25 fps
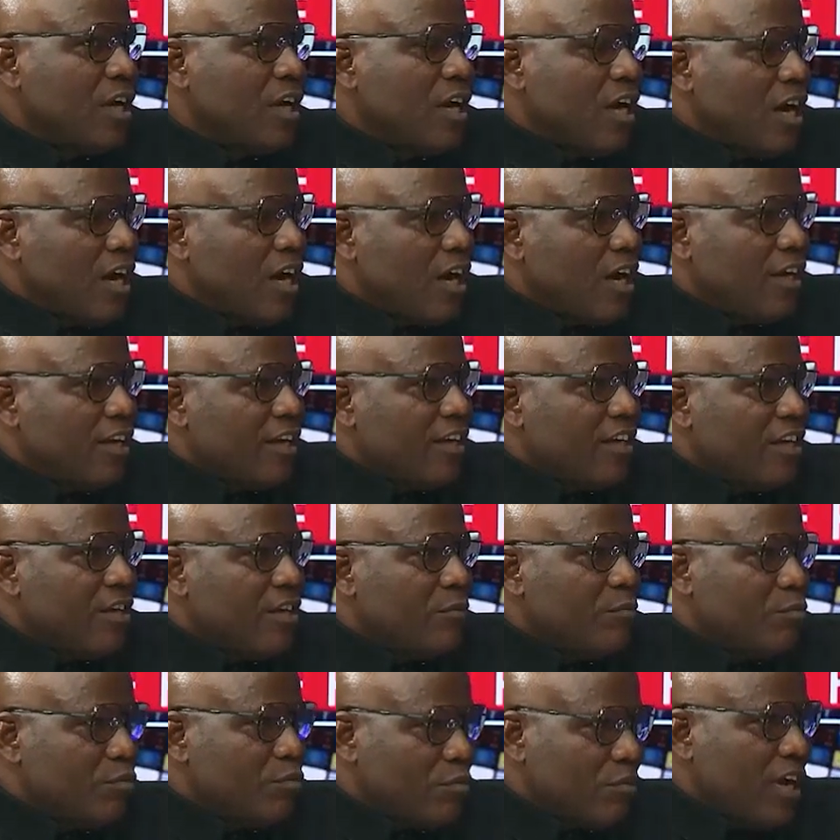
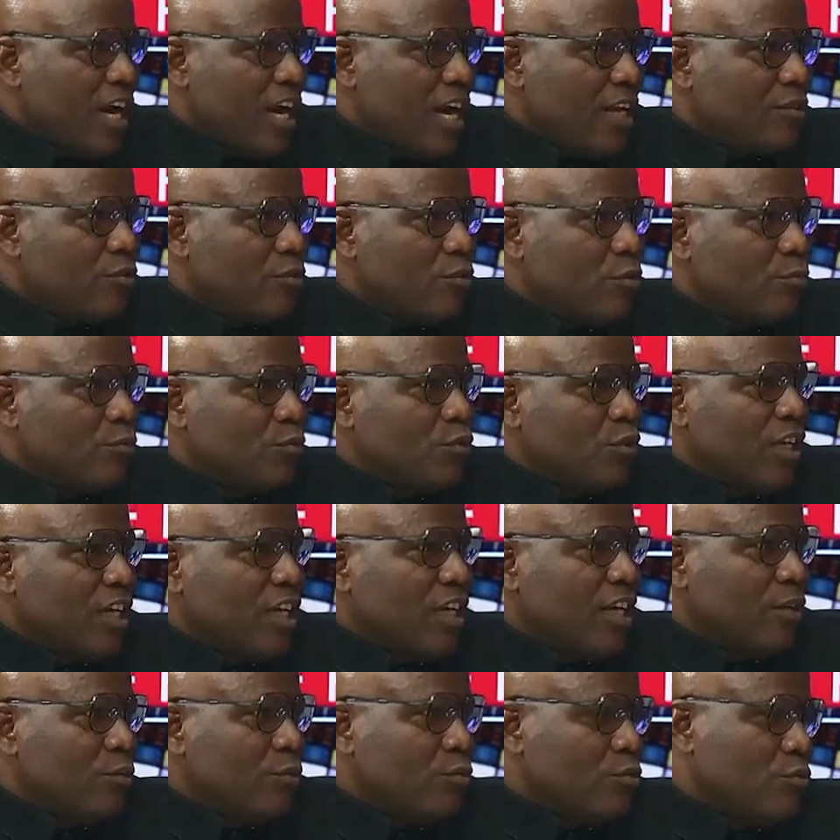again, adds on
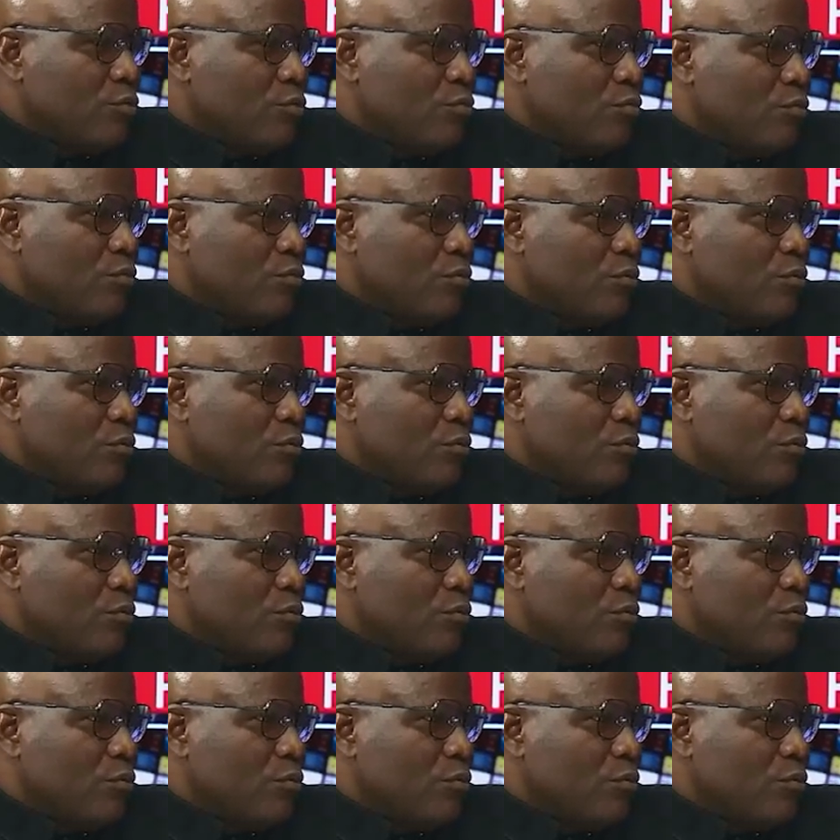together to,